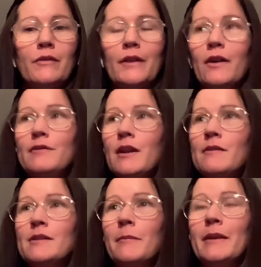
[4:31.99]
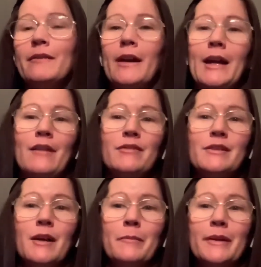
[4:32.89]
that I've done something that I haven't
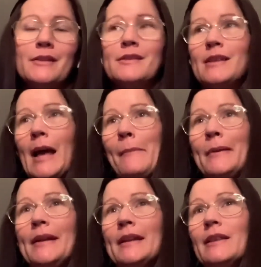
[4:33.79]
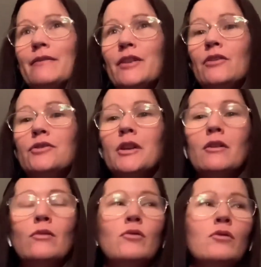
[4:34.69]
done because it's happening in the future,
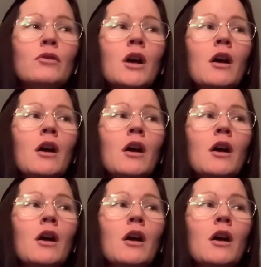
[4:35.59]
or